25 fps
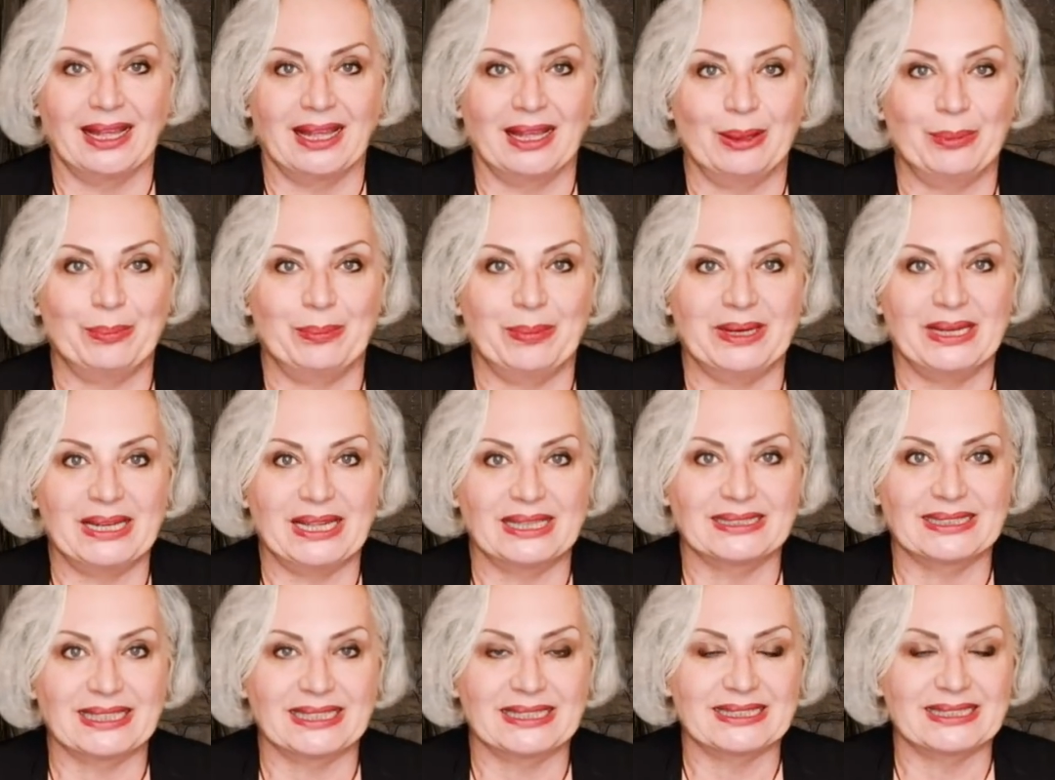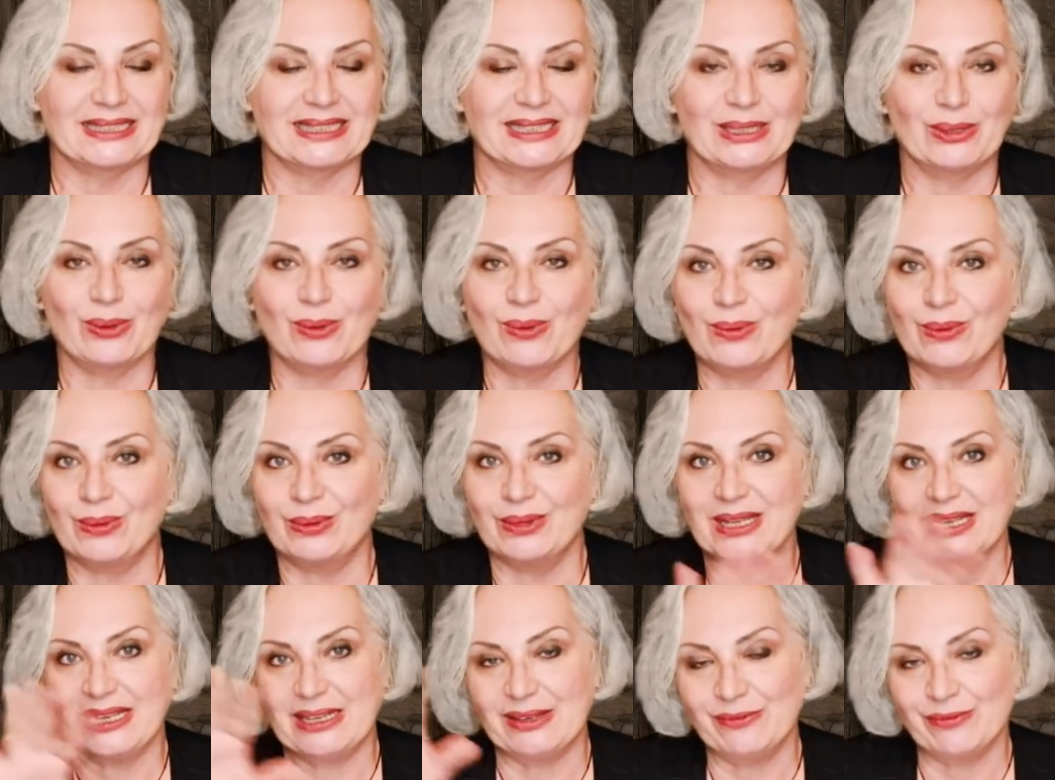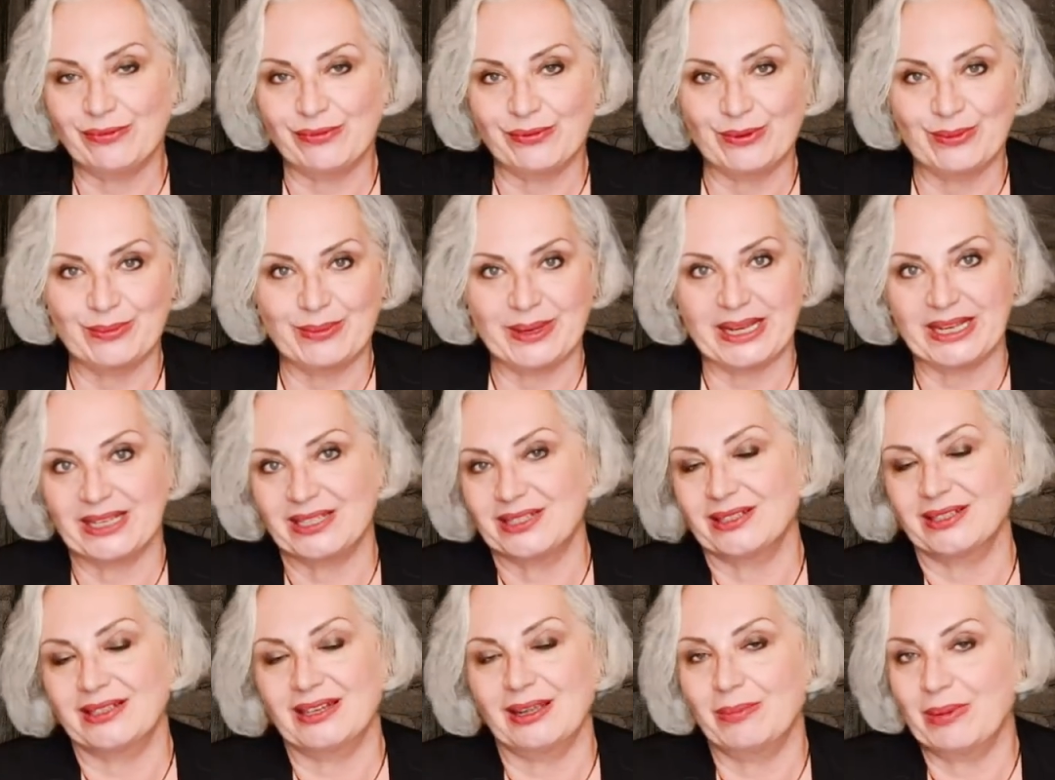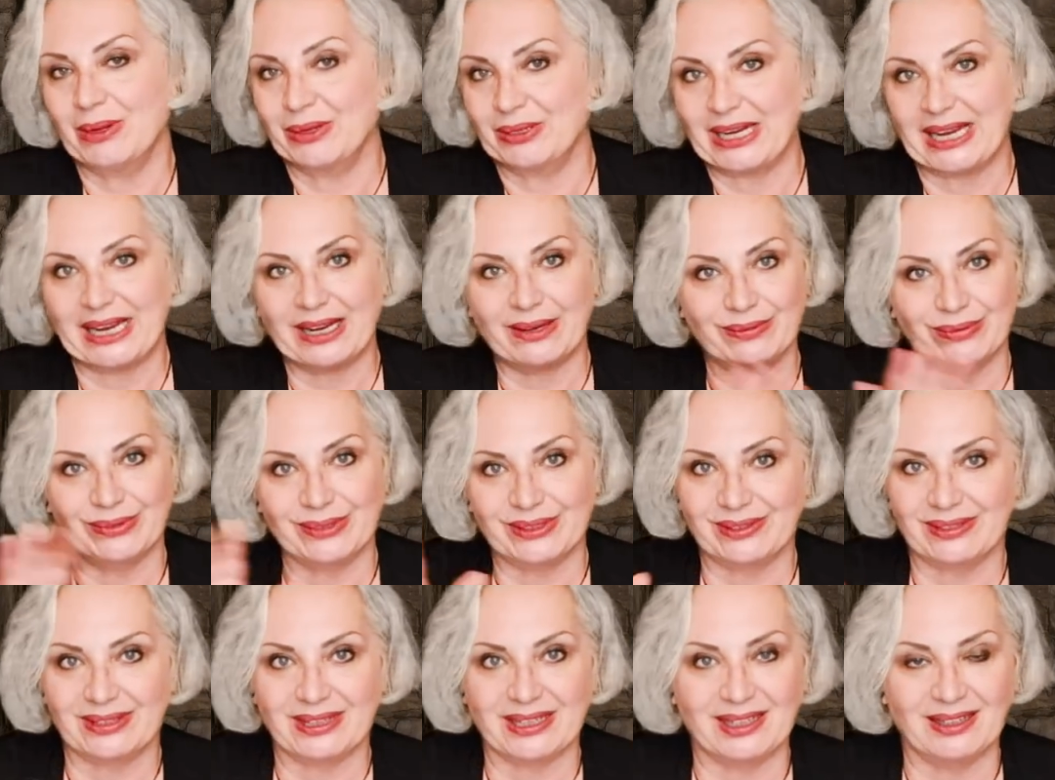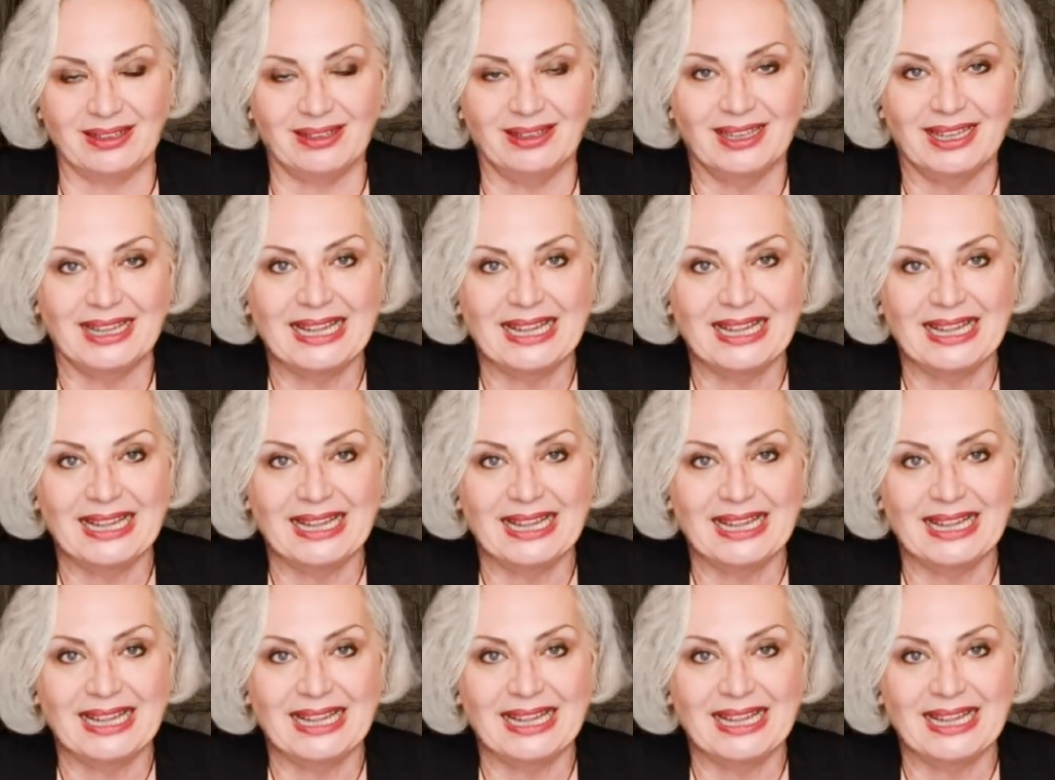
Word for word: But as I said, all the information about everything